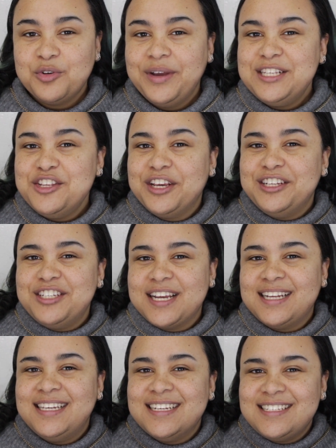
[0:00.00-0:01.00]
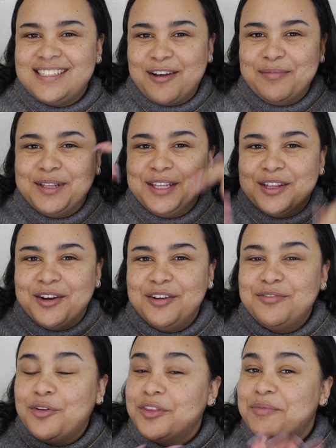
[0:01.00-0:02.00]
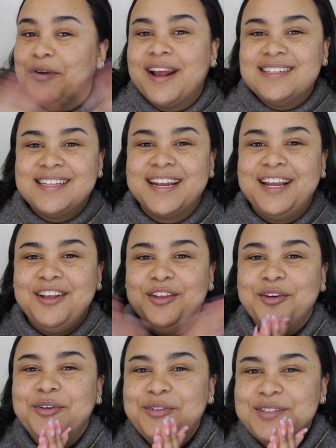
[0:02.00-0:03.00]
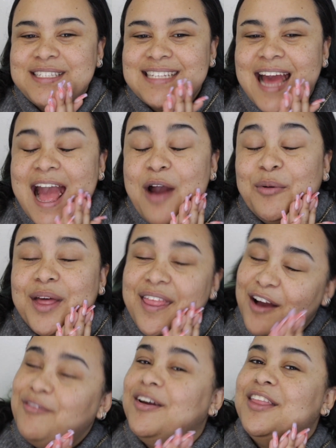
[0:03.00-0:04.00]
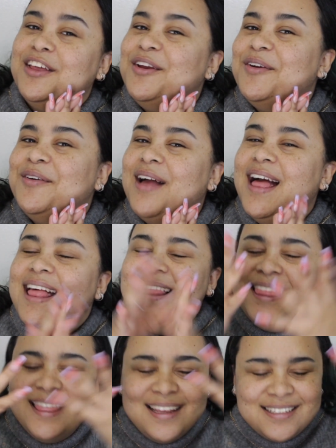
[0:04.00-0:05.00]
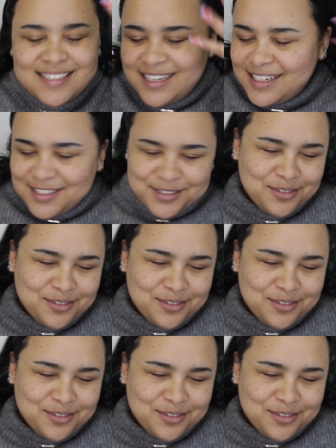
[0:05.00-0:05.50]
always, you can check a list down below of all the products that I use. Without further ado, let's get into